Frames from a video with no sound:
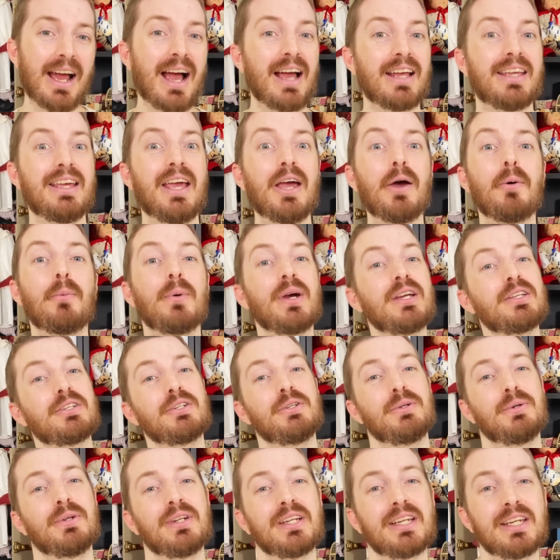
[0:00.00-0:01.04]
I can't wait to
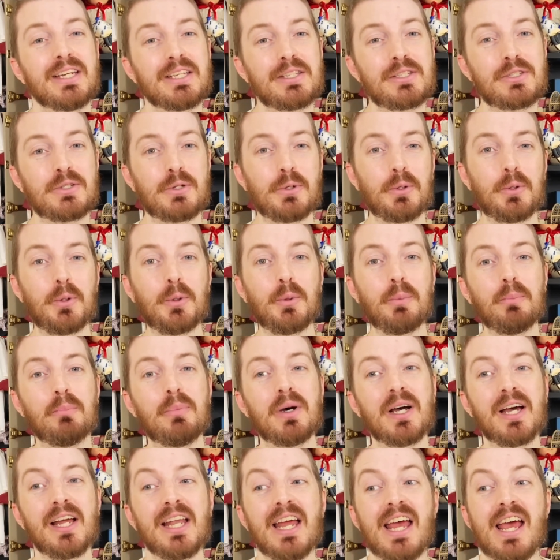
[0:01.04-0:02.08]
do it again soon,
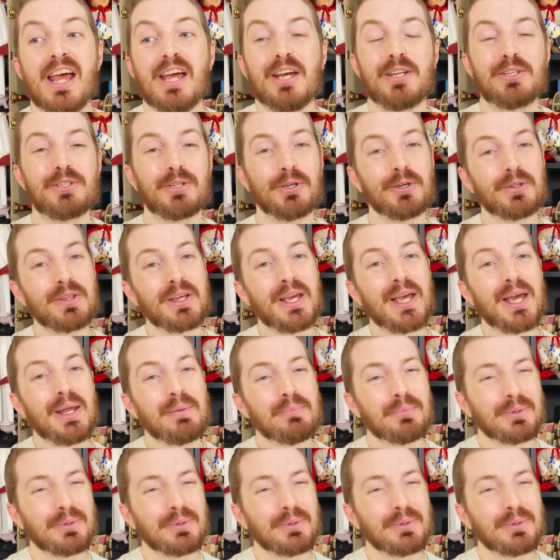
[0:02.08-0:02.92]
but until then,